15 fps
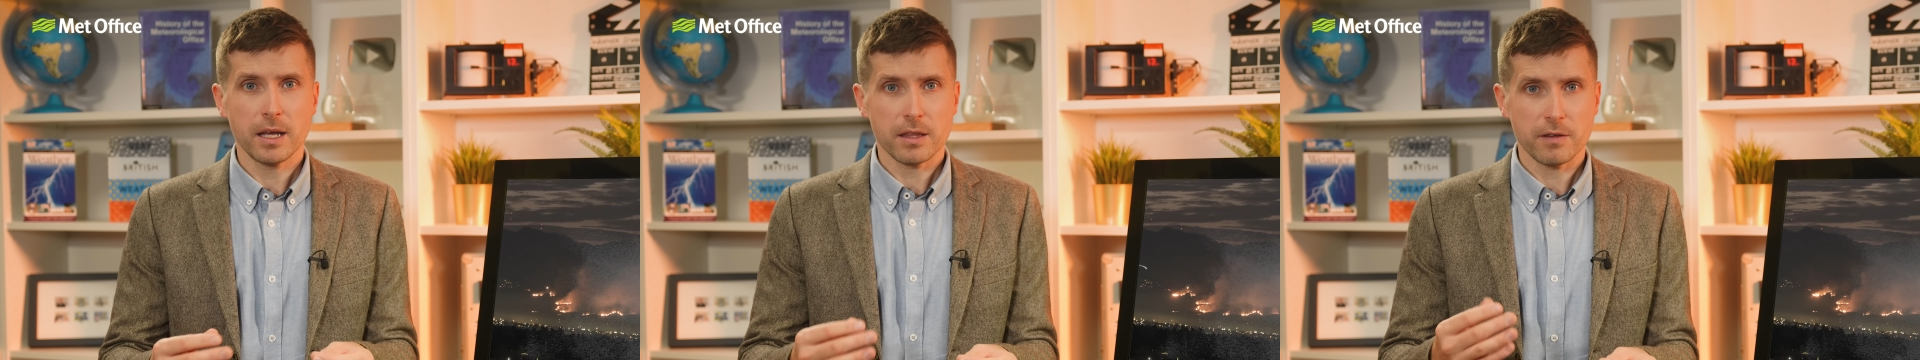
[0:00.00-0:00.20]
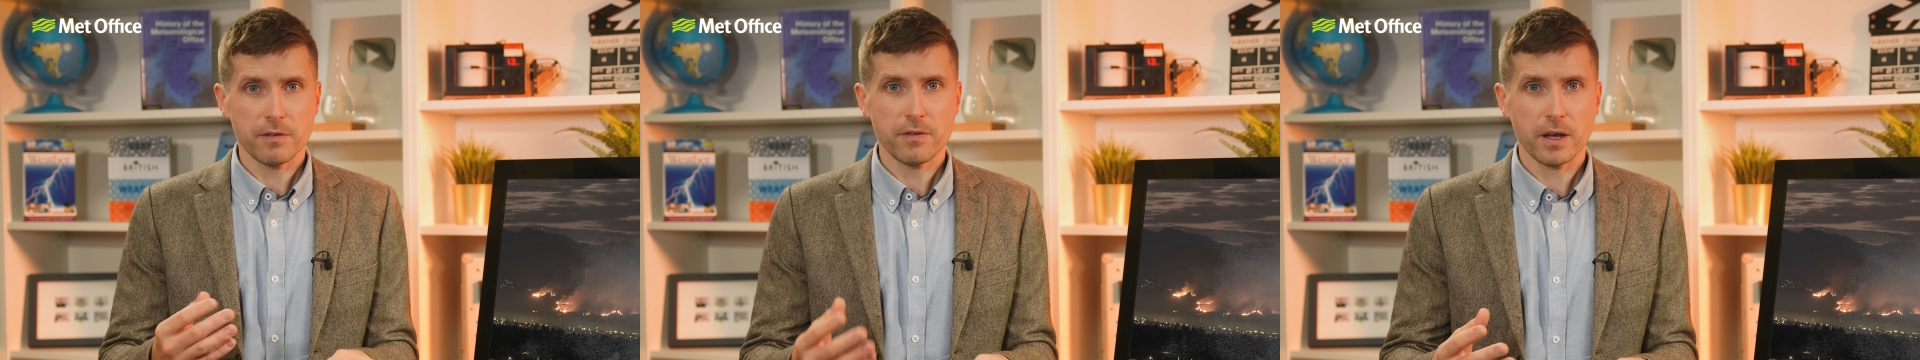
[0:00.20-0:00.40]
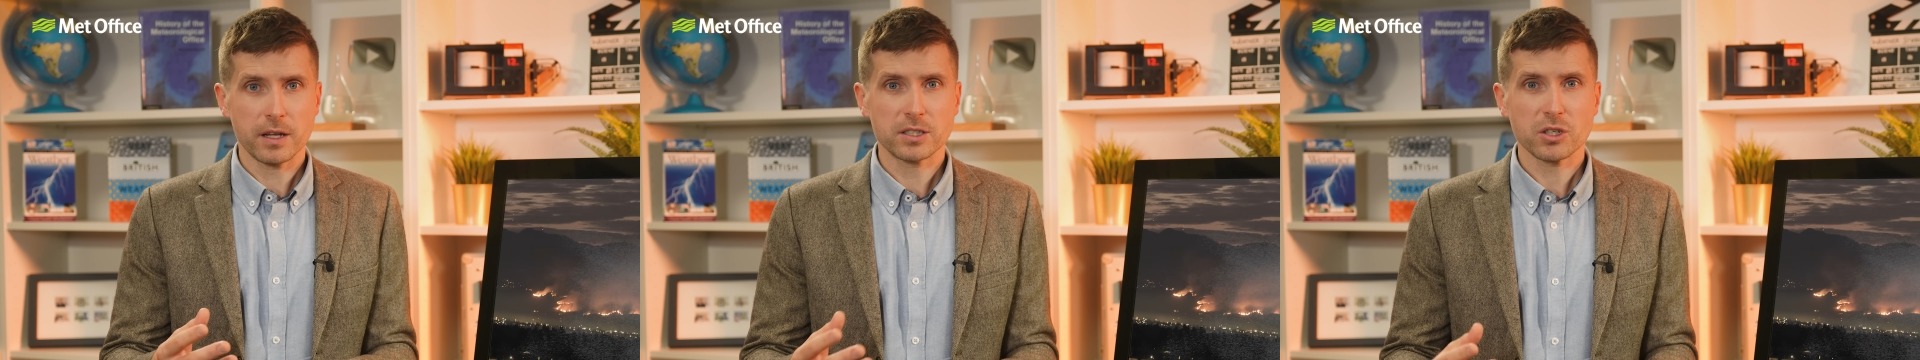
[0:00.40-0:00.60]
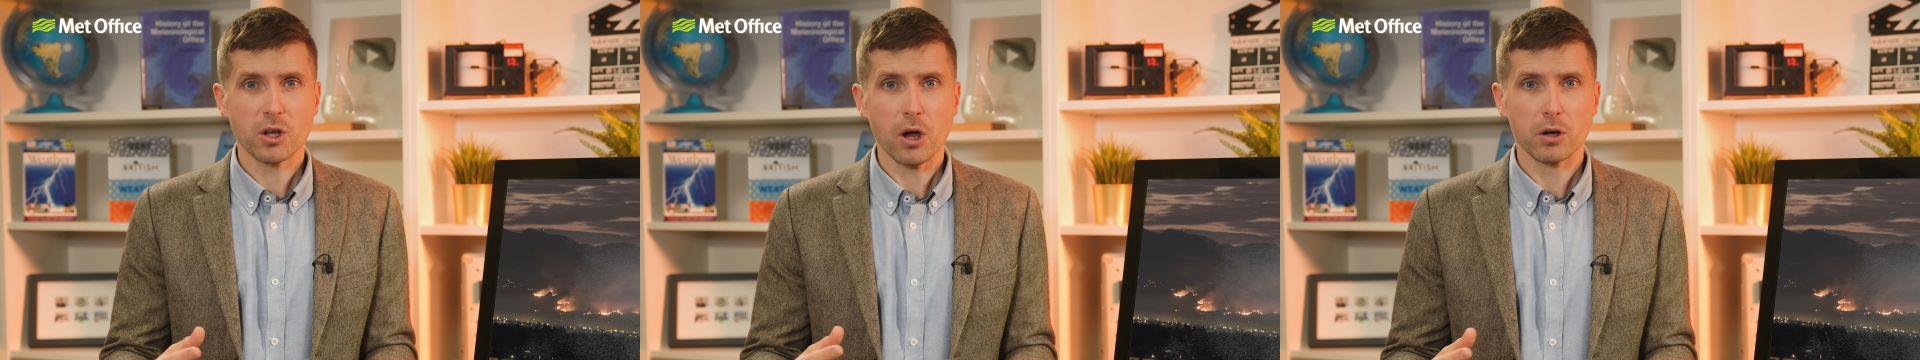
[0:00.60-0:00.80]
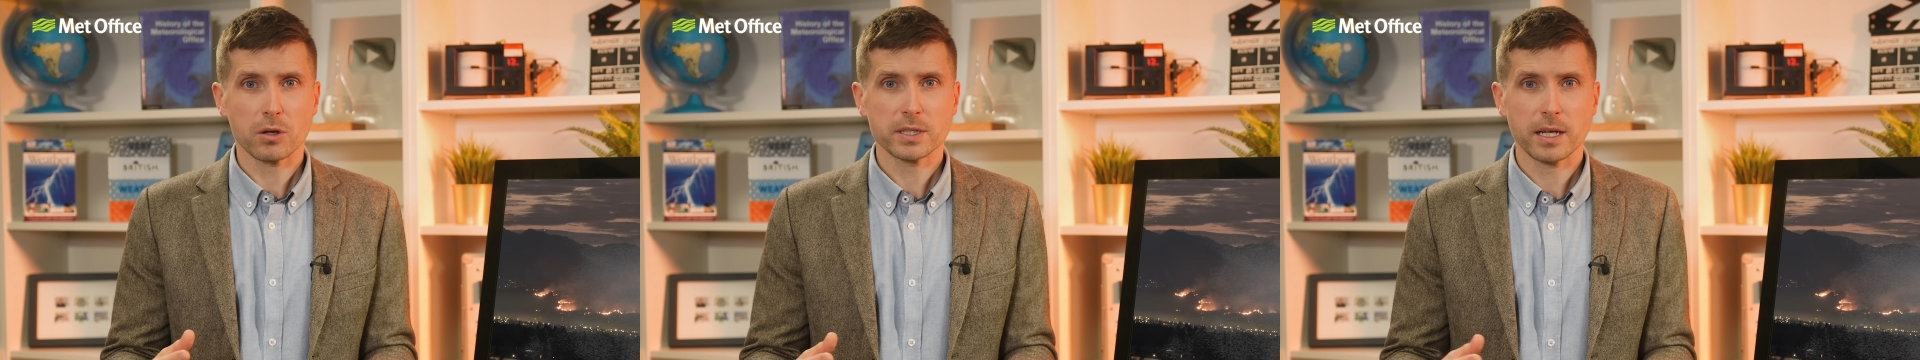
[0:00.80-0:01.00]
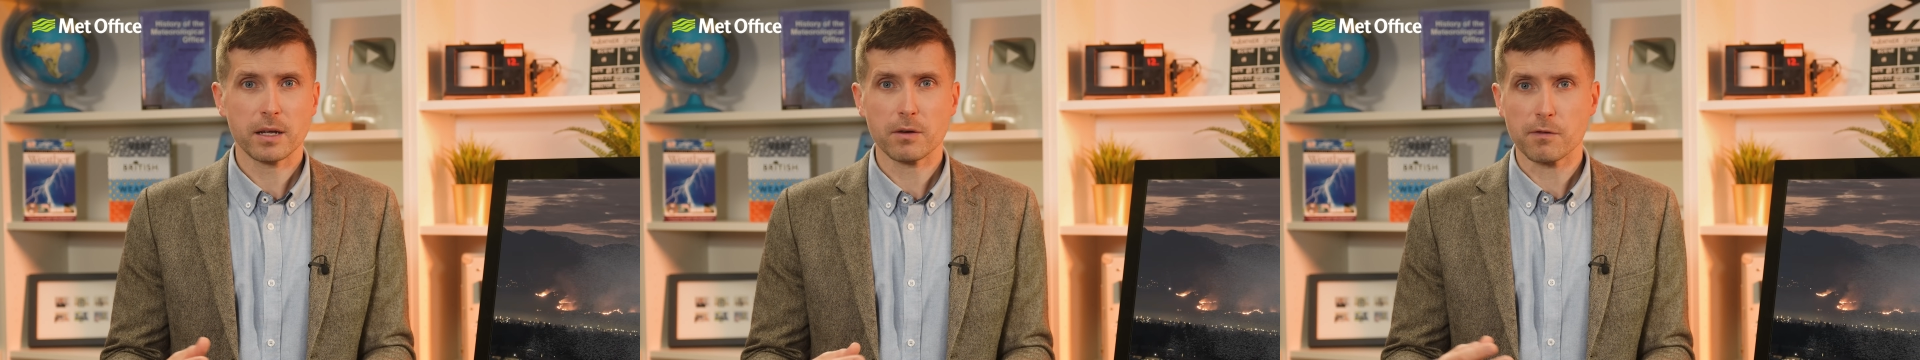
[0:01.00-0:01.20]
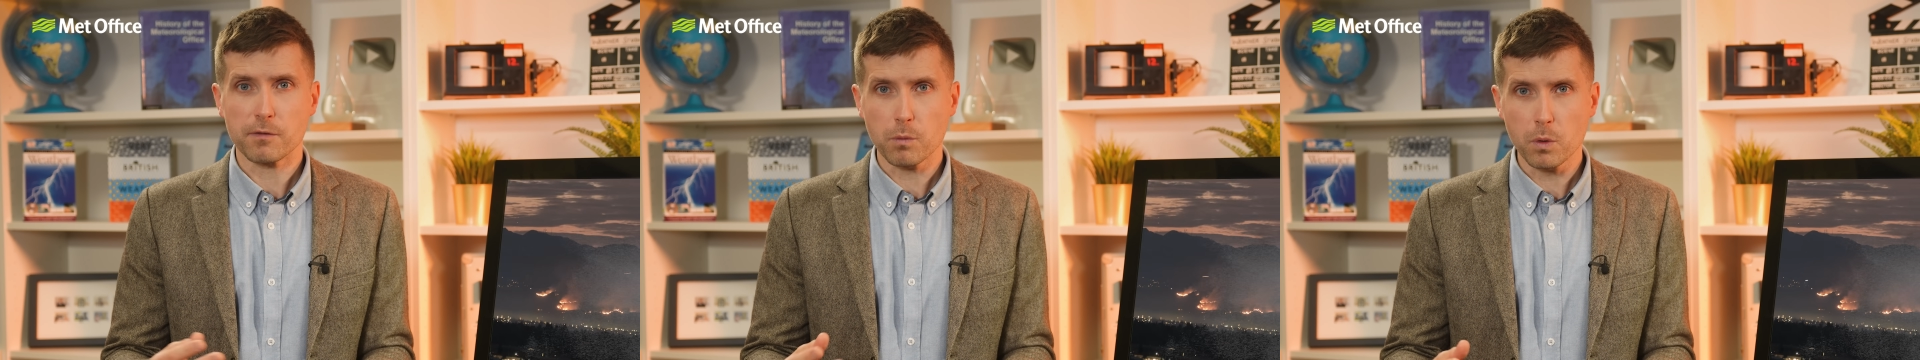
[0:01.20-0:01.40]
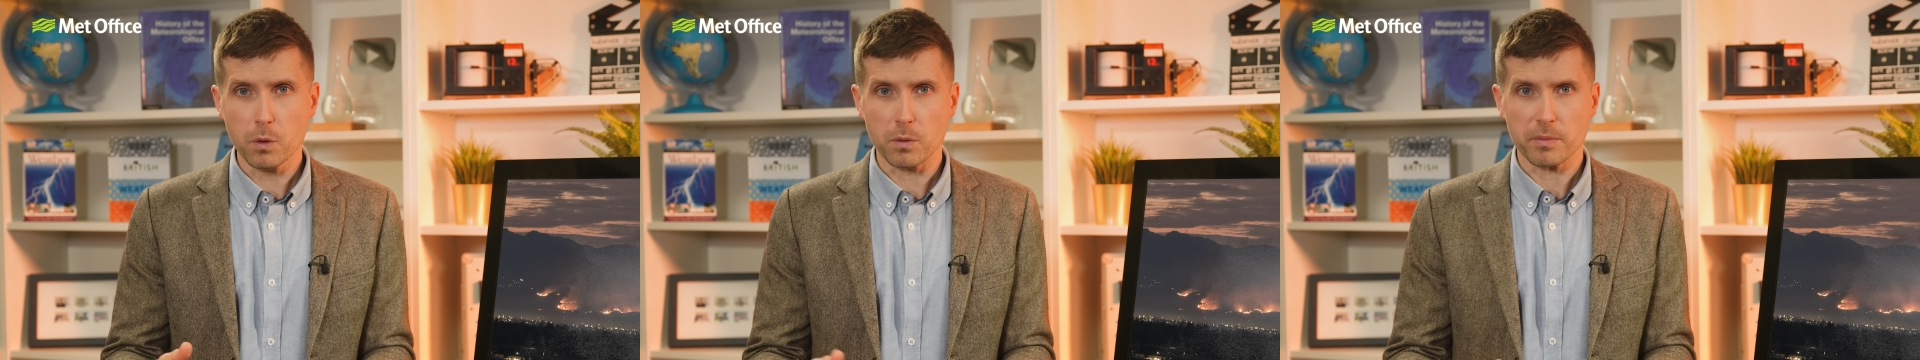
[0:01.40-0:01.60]
the foehn's cocktail of
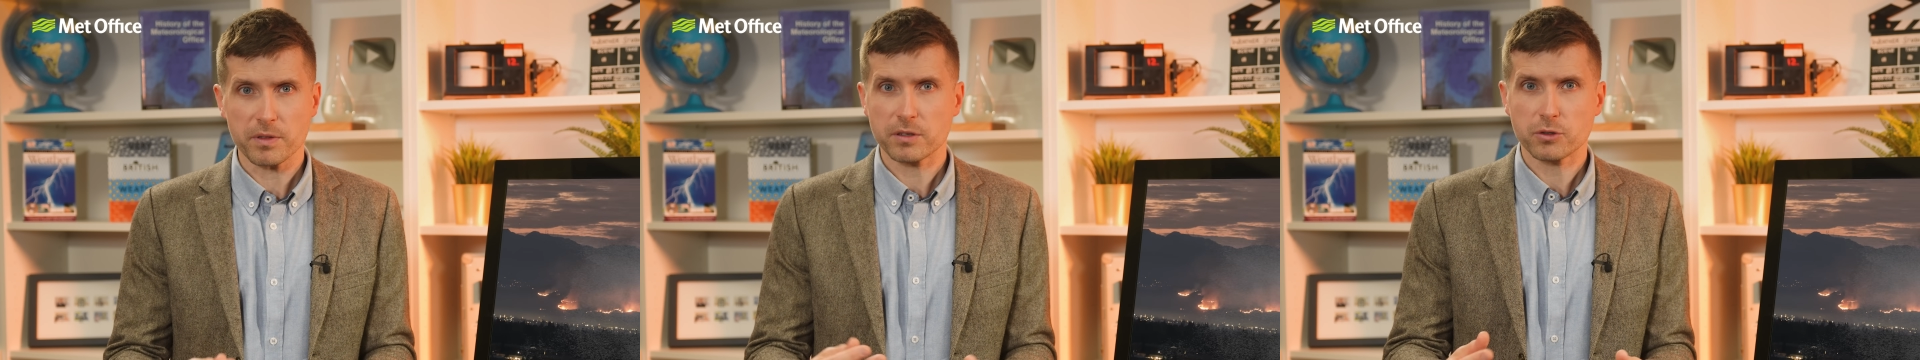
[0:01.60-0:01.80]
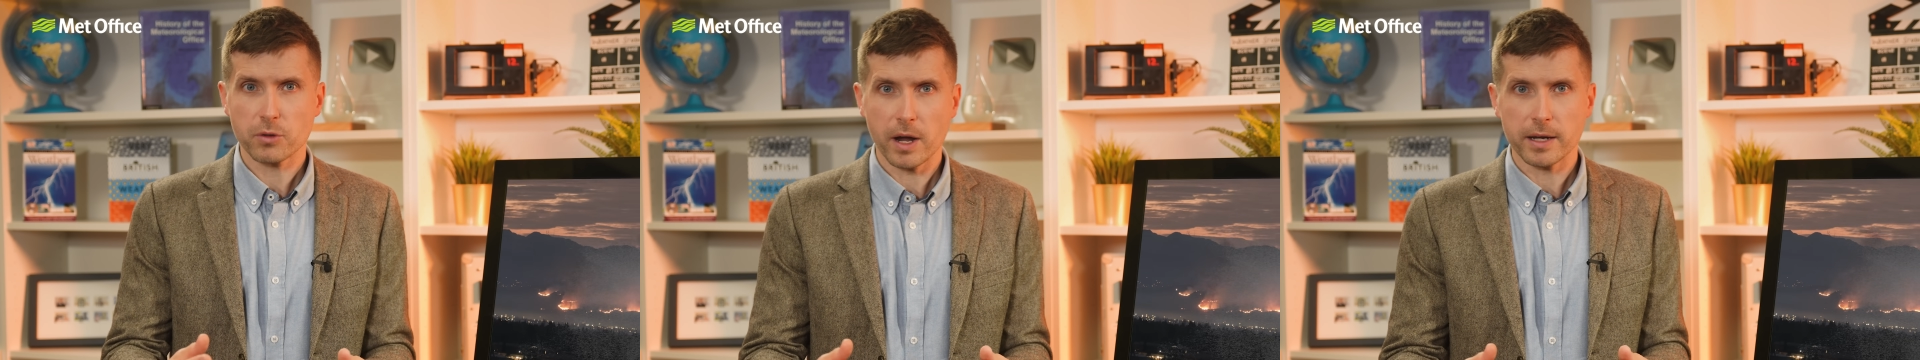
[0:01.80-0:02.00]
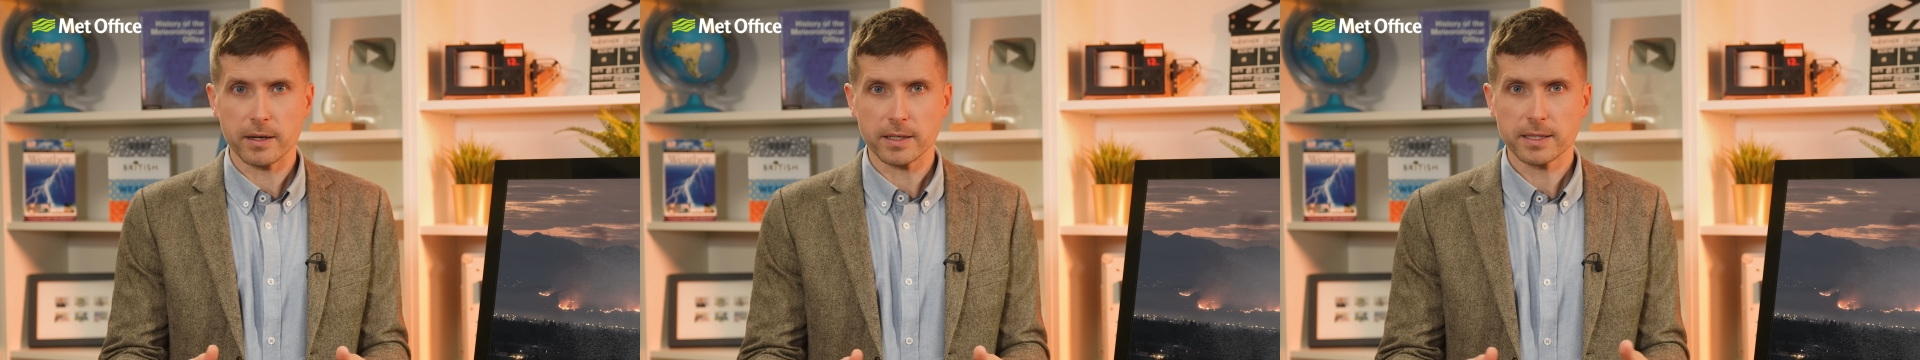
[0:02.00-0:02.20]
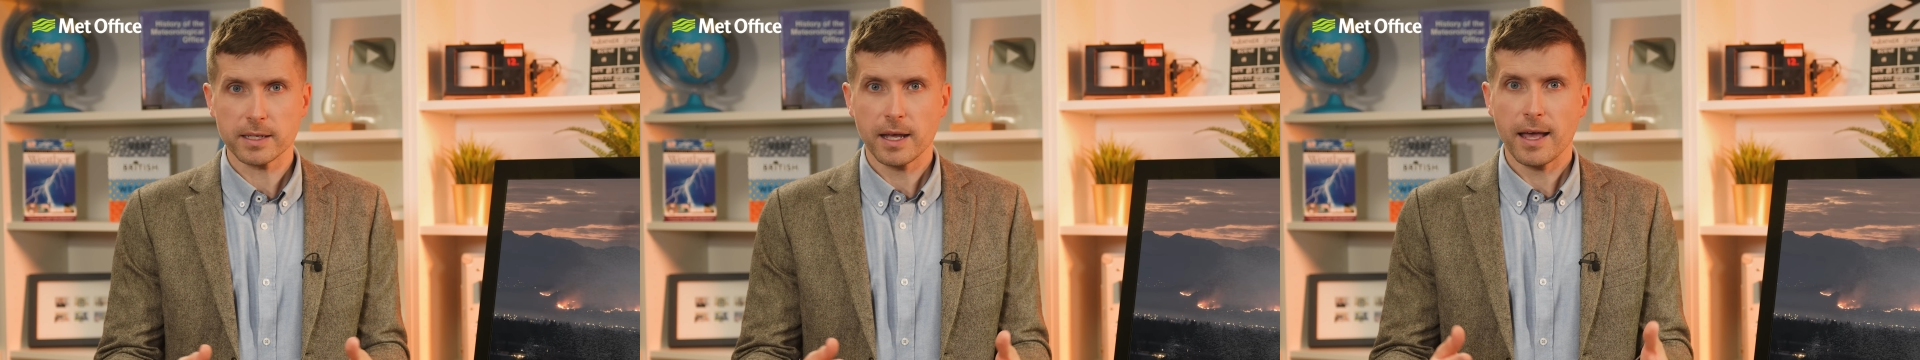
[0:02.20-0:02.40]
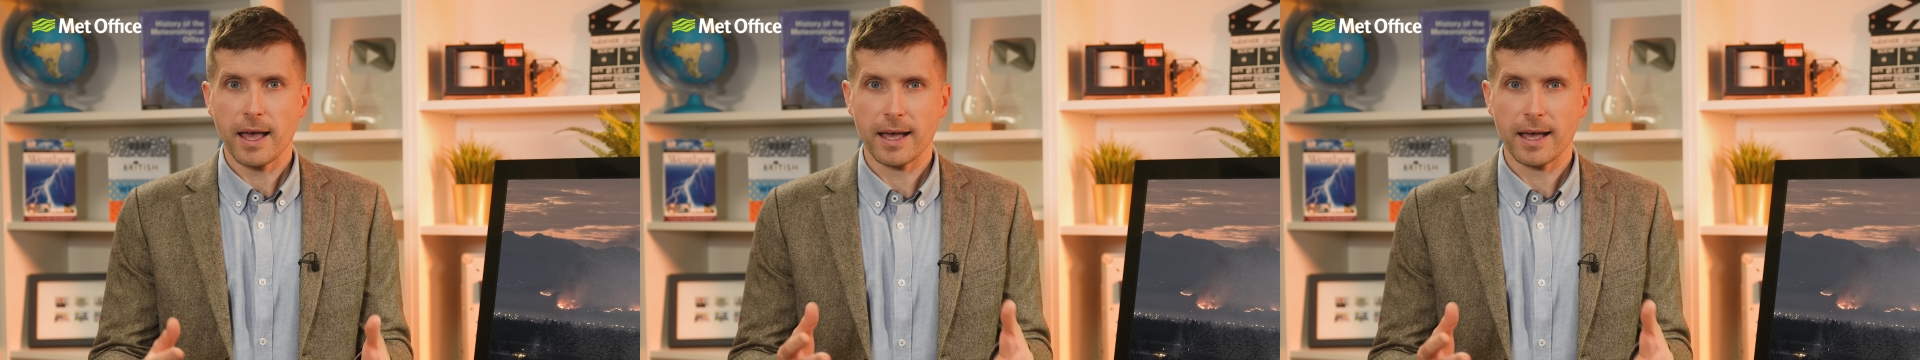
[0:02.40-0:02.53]
warmth, dryness,